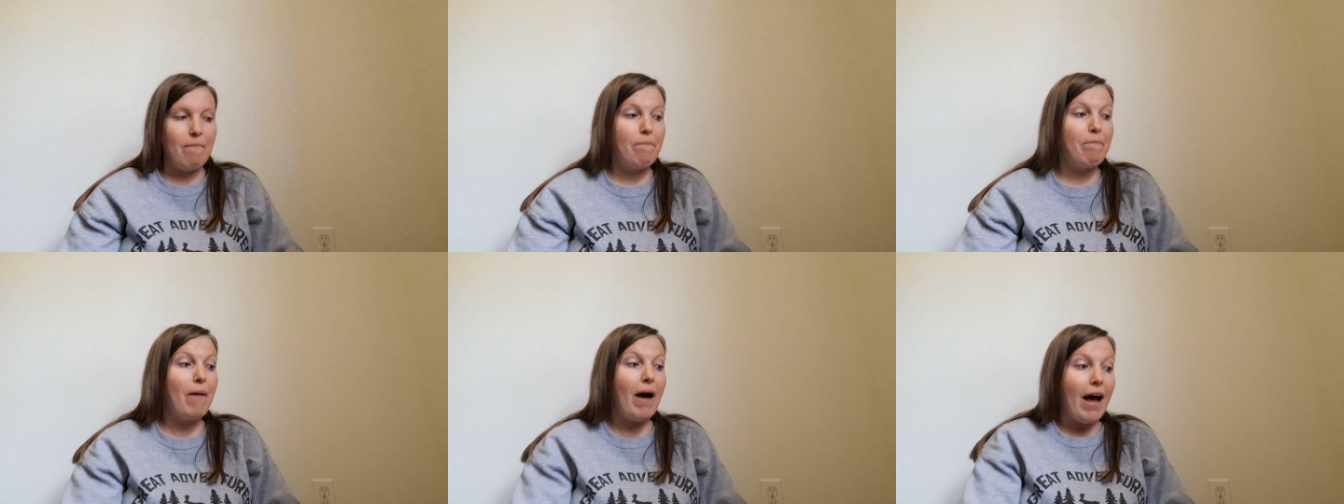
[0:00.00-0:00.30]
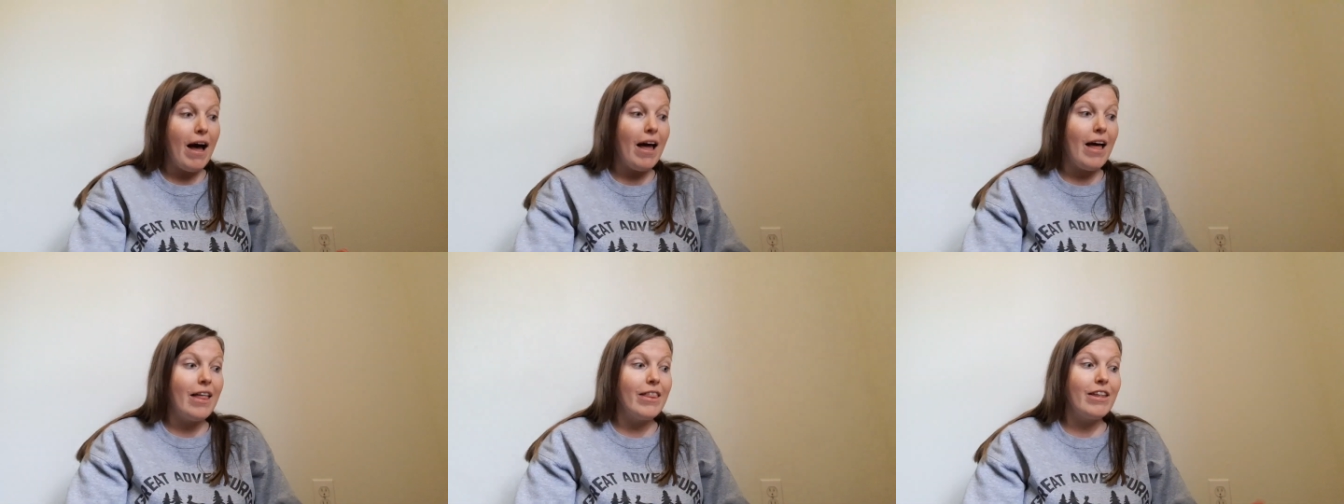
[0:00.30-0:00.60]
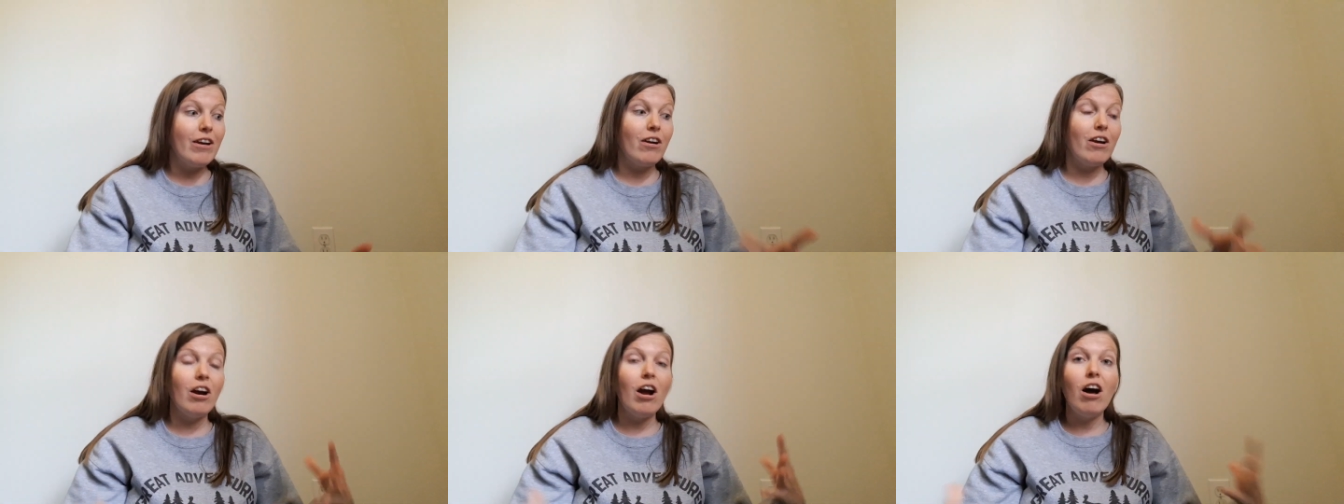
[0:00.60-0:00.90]
But
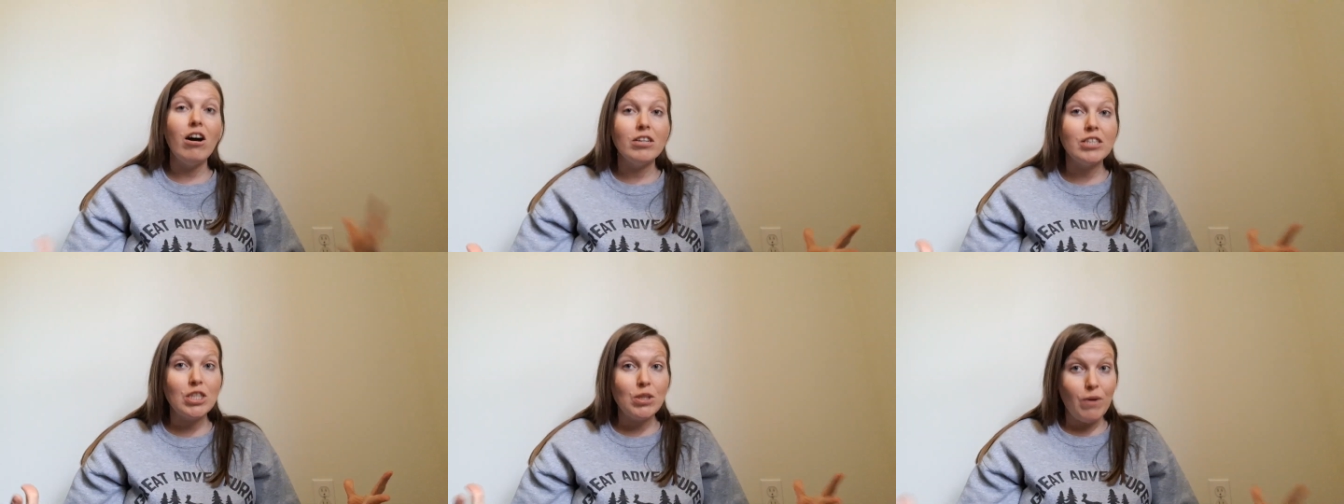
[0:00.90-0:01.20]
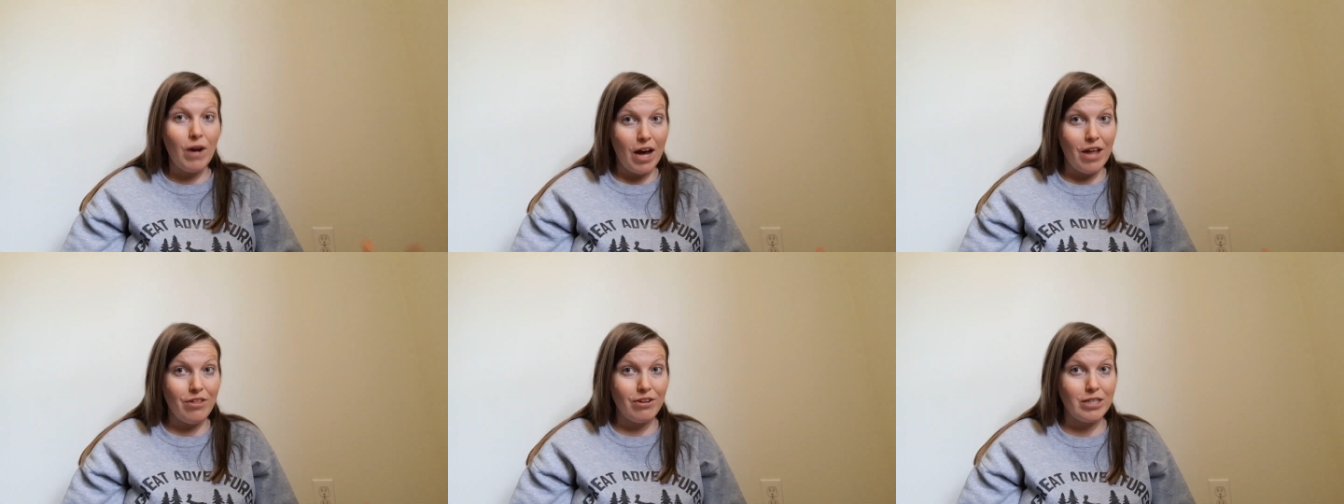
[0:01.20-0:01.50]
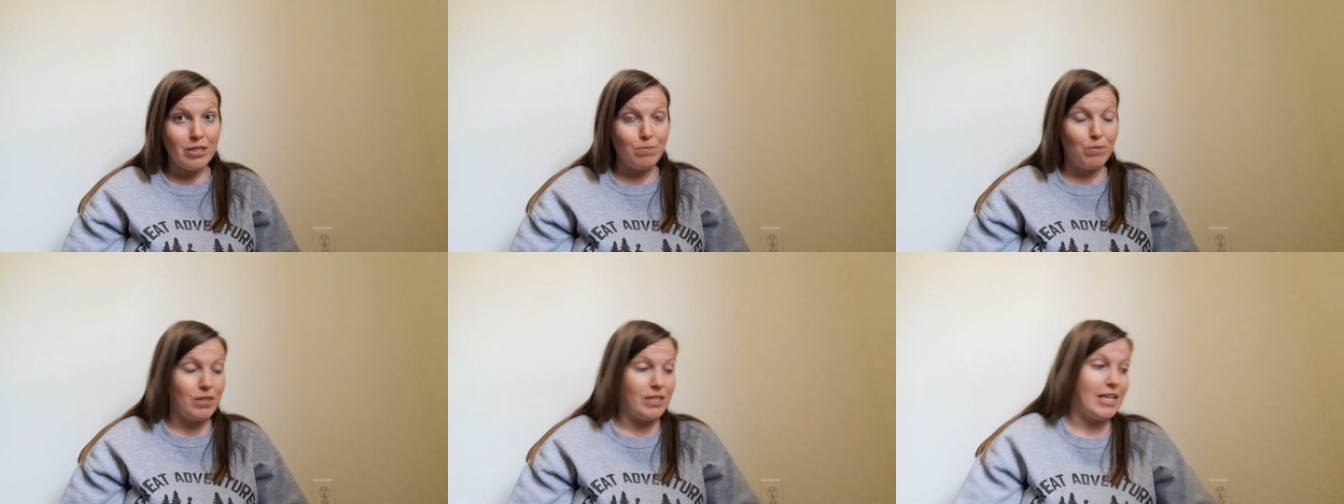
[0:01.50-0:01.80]
there are also other
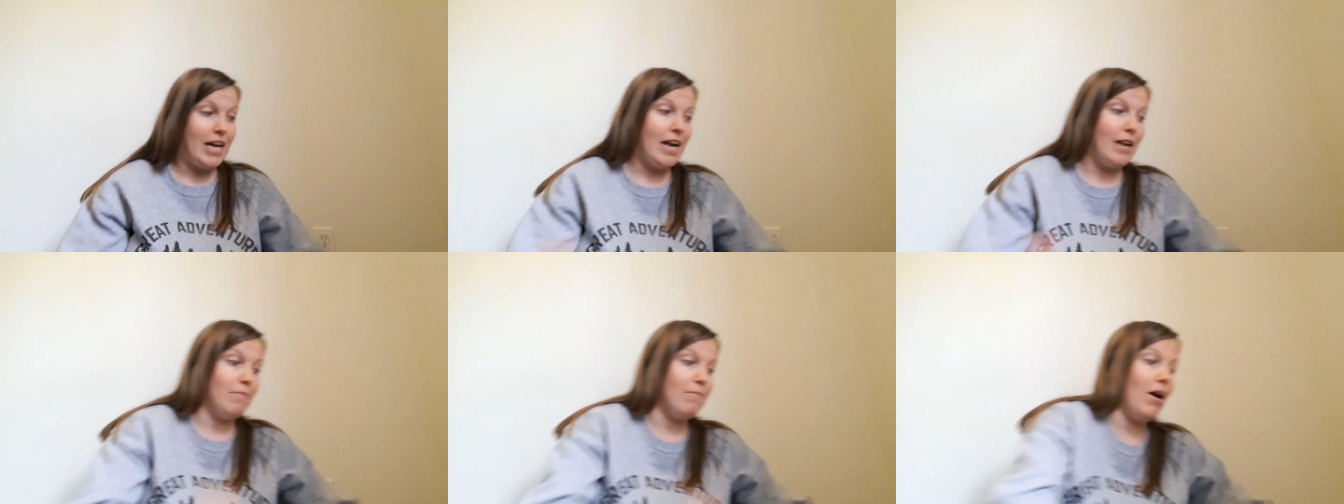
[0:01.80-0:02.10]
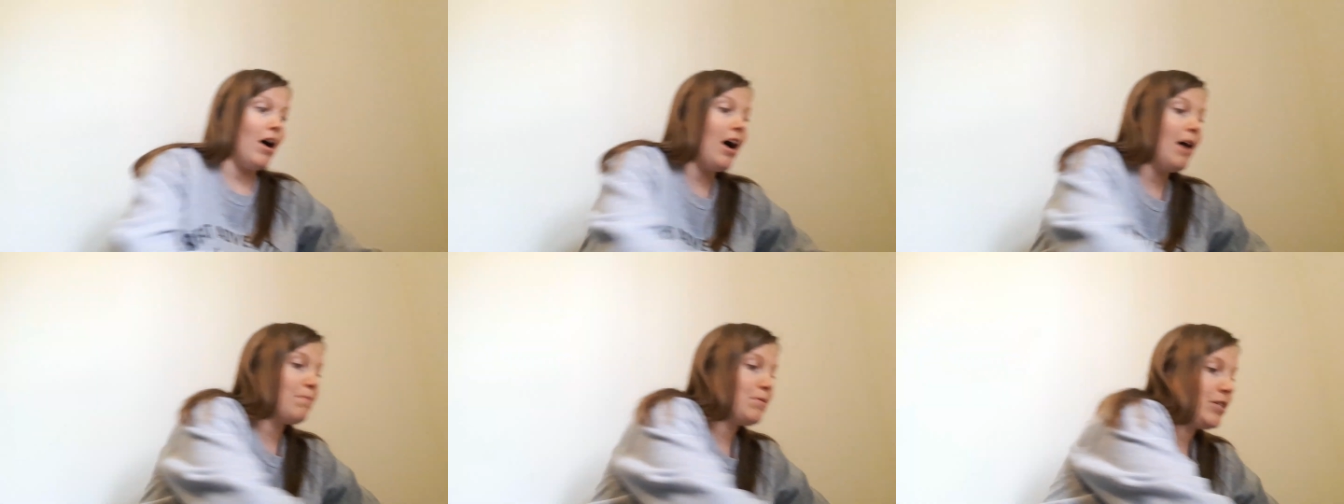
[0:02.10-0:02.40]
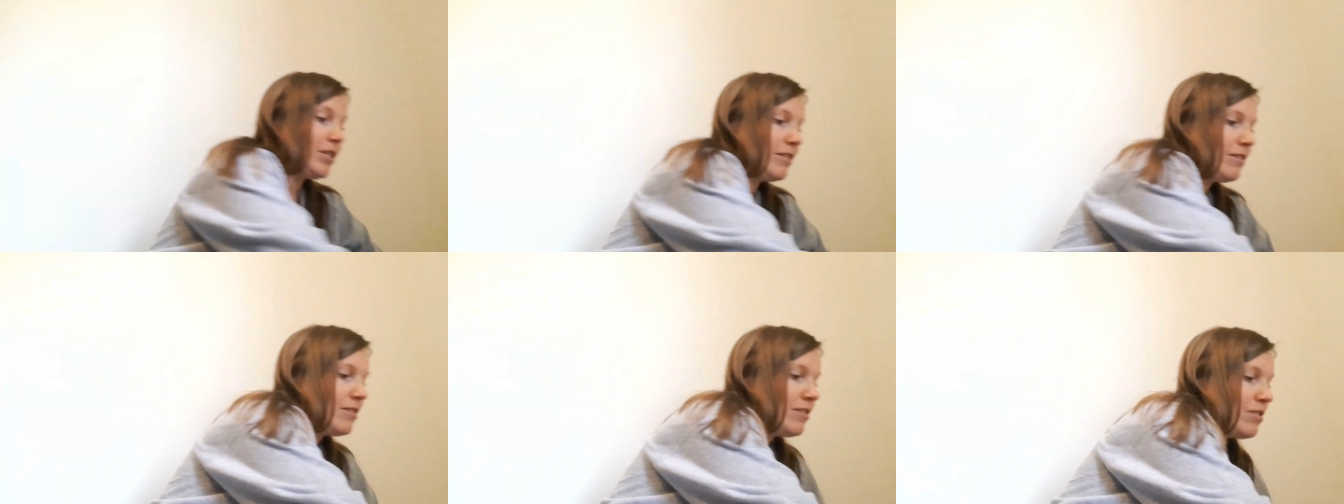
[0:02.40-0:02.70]
sports item
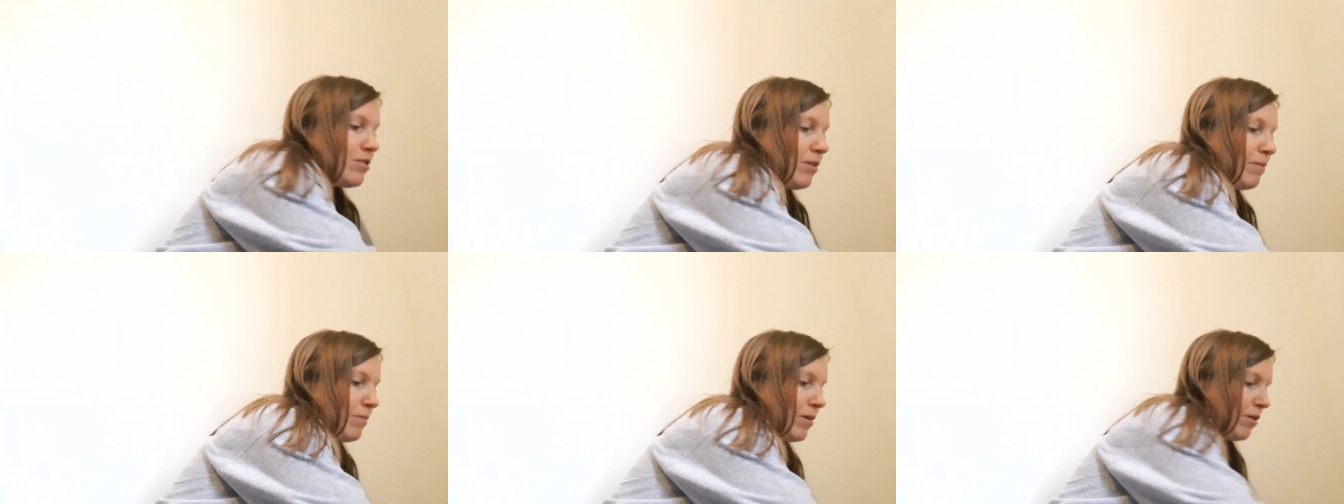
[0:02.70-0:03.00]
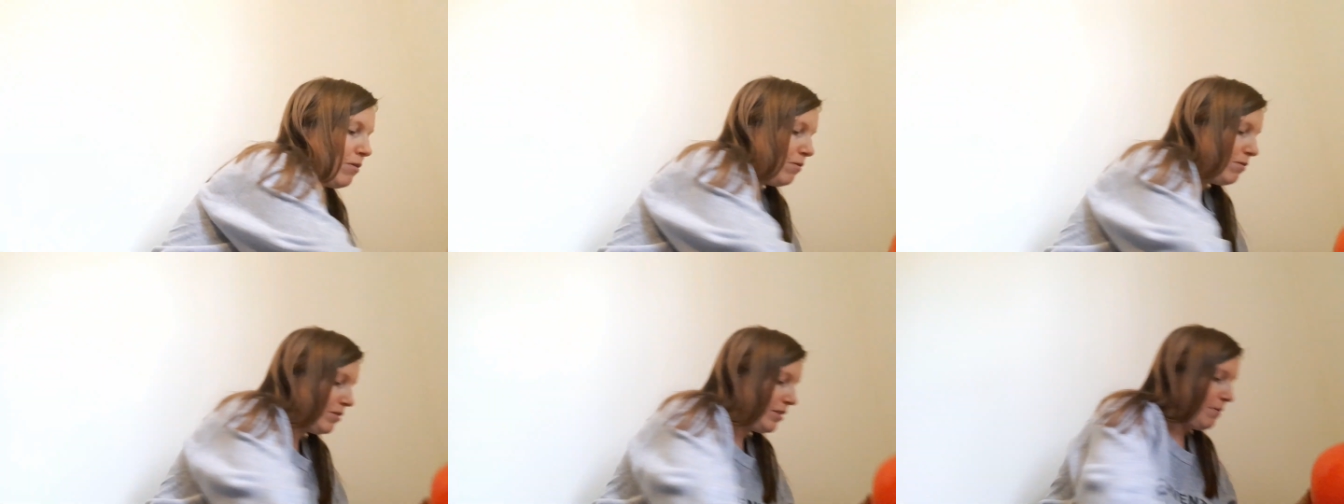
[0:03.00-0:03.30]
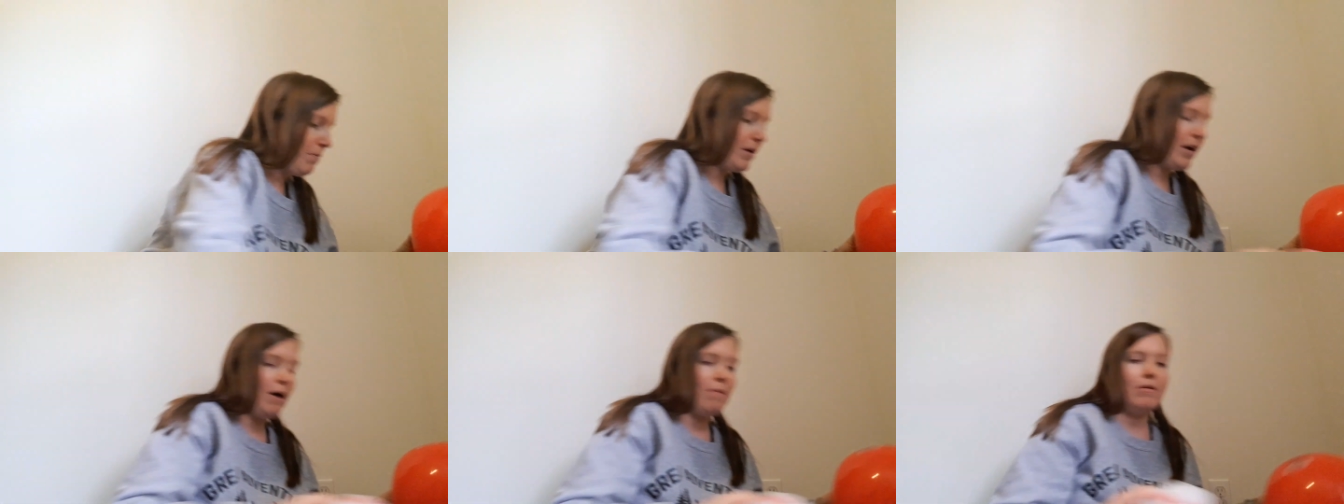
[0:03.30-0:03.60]
options. So I'm going to hold
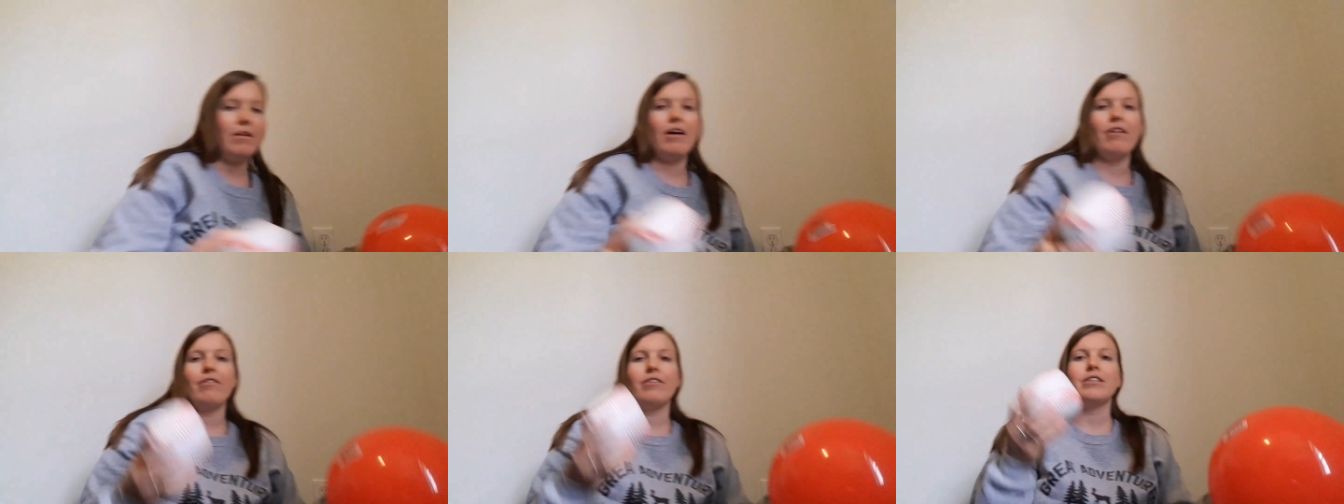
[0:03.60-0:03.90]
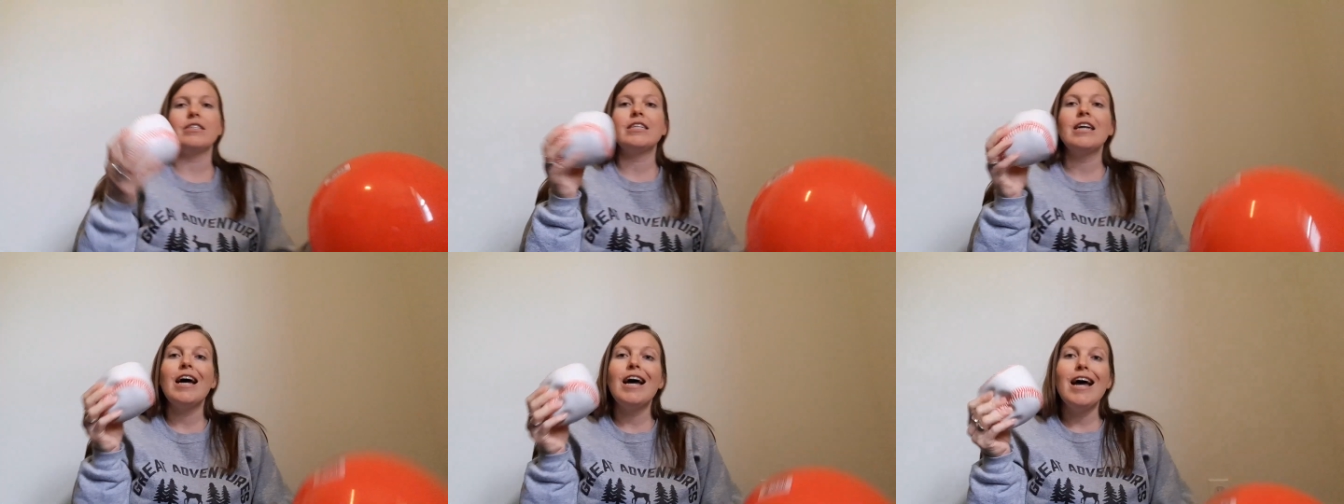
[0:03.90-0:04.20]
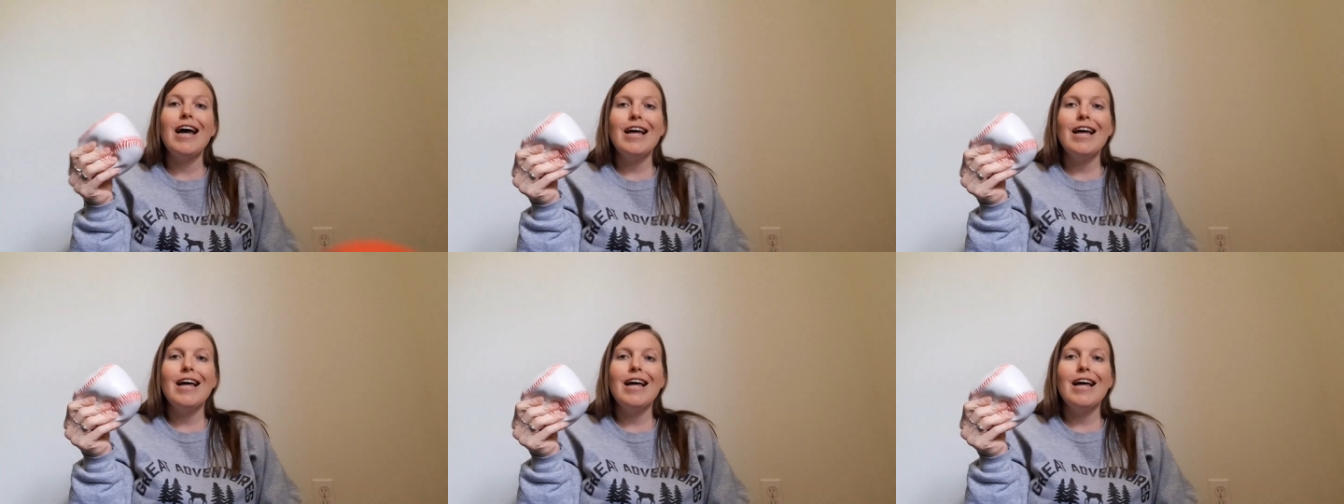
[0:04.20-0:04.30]
up a couple others.